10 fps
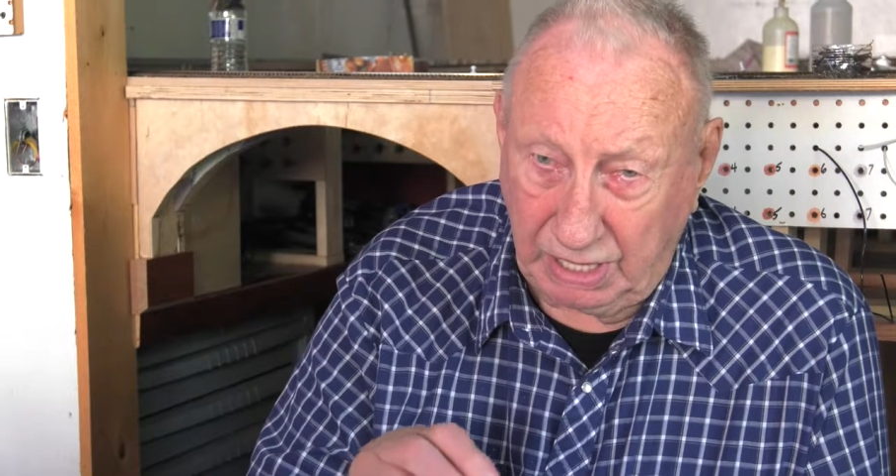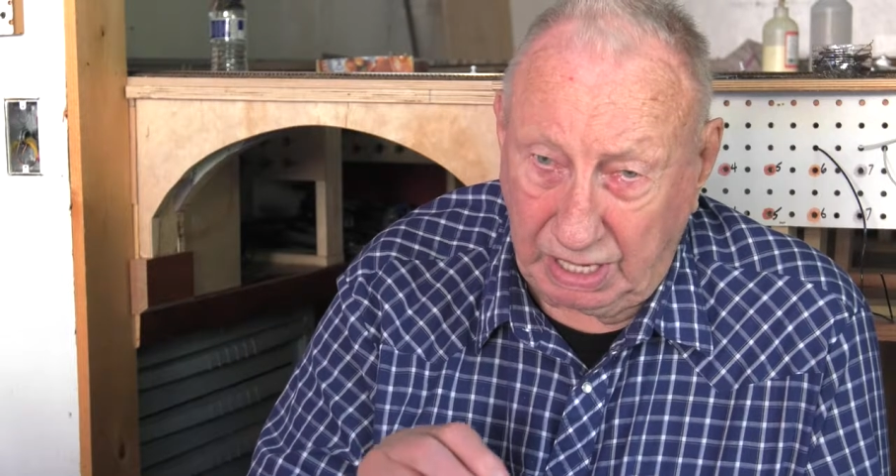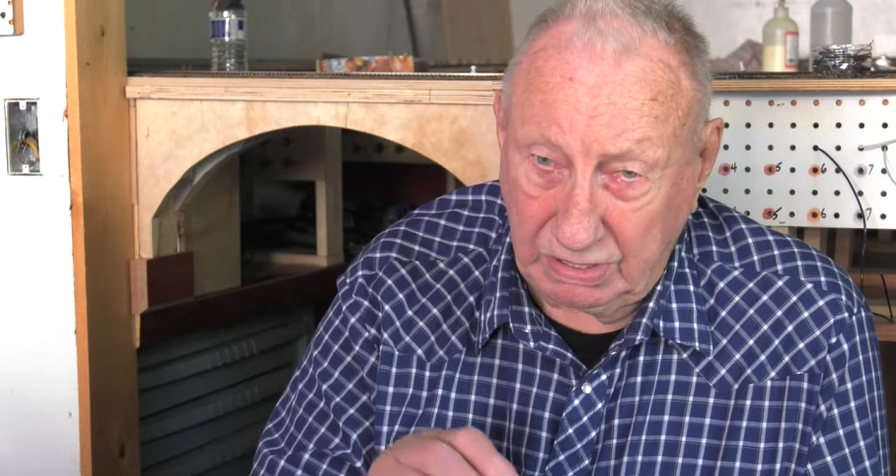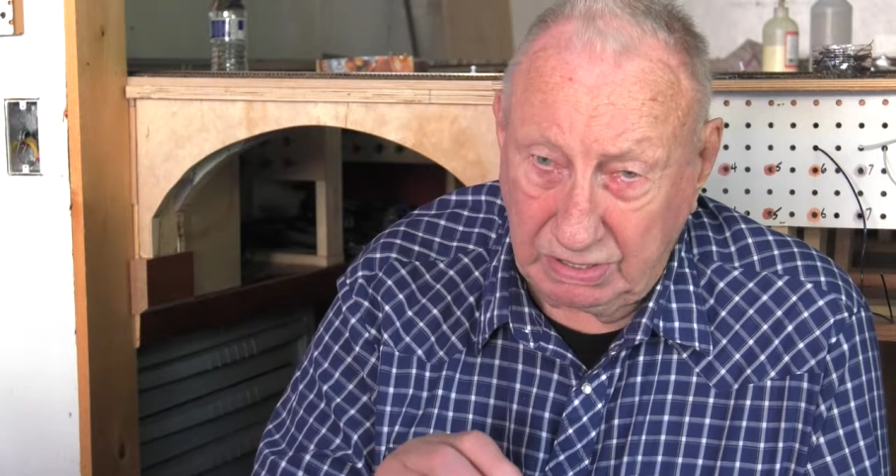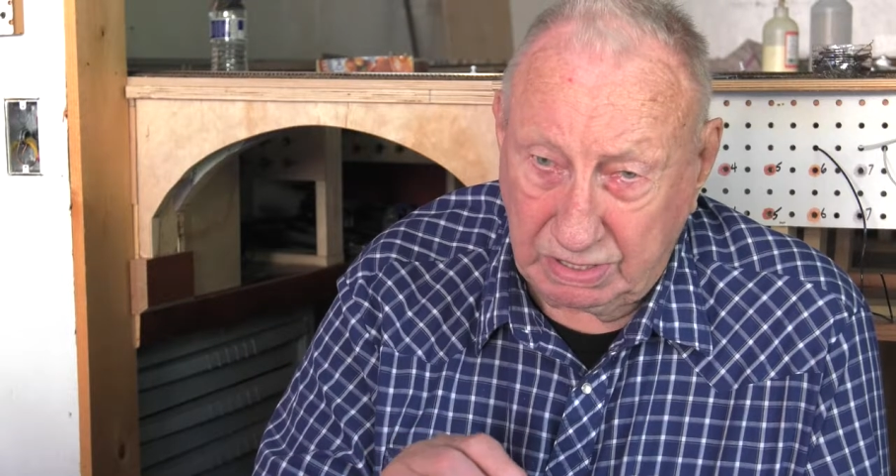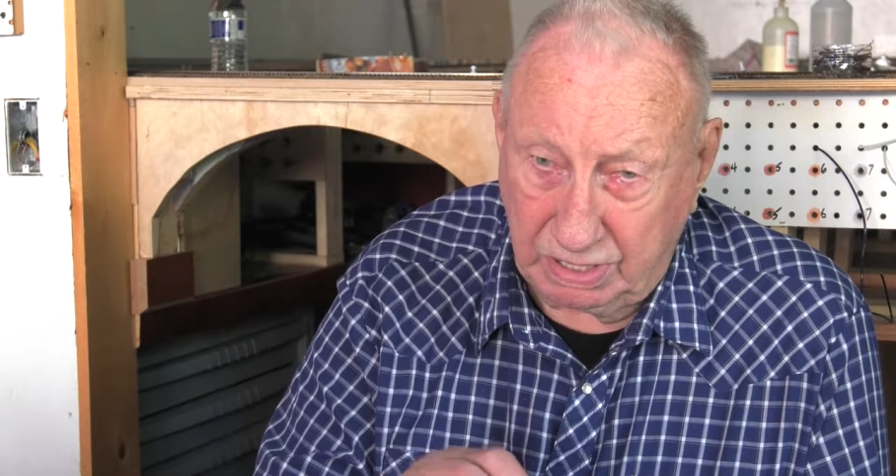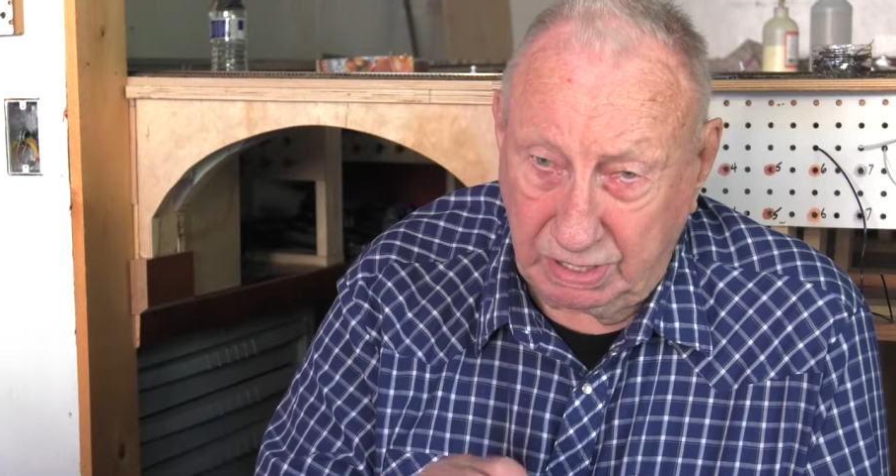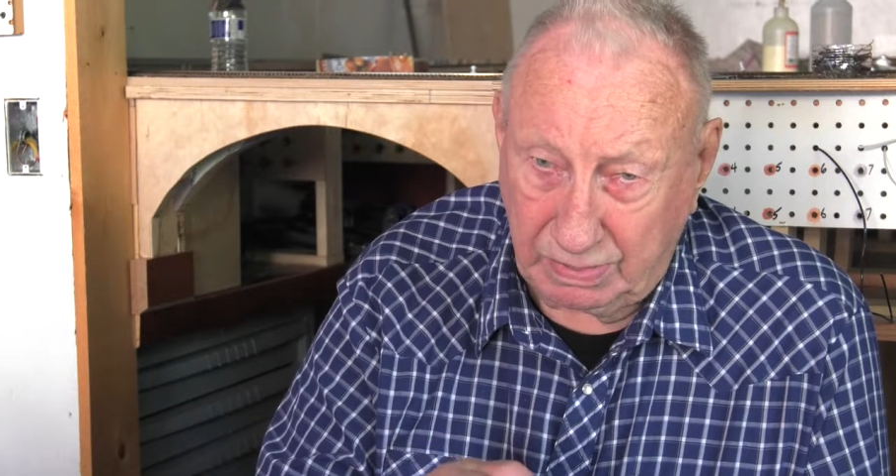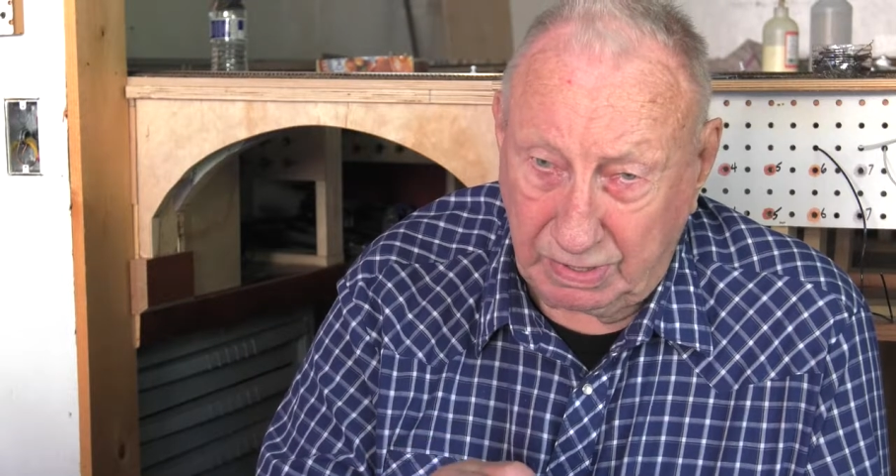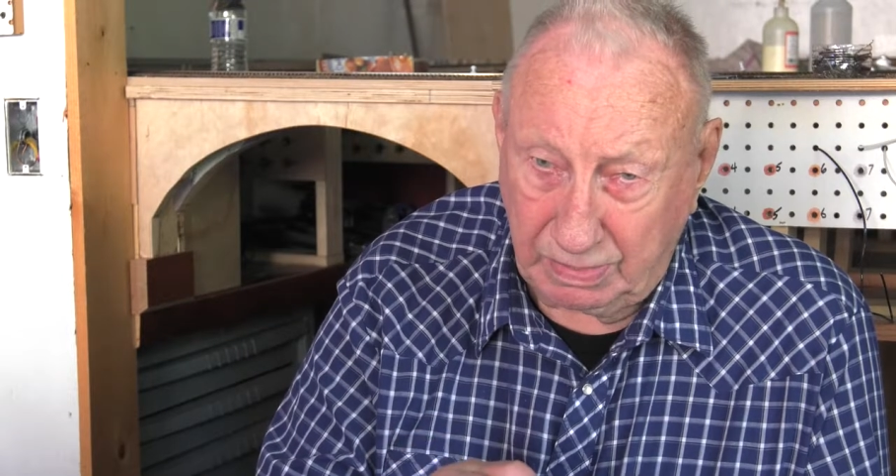the
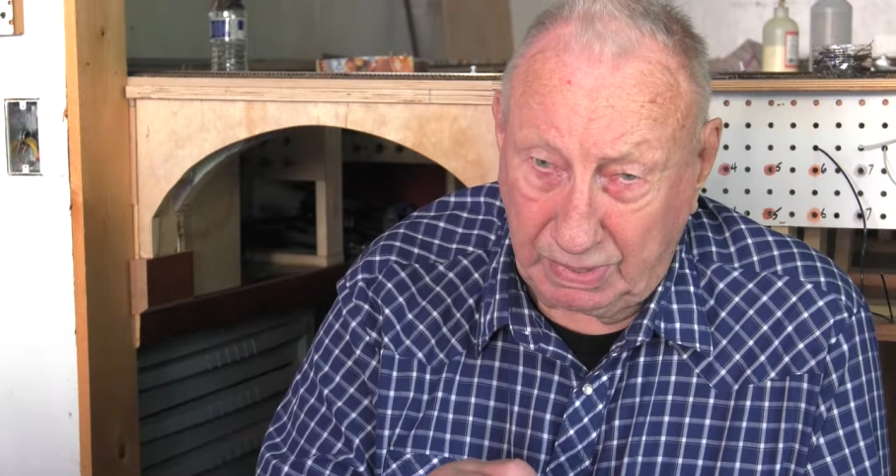housekeeper,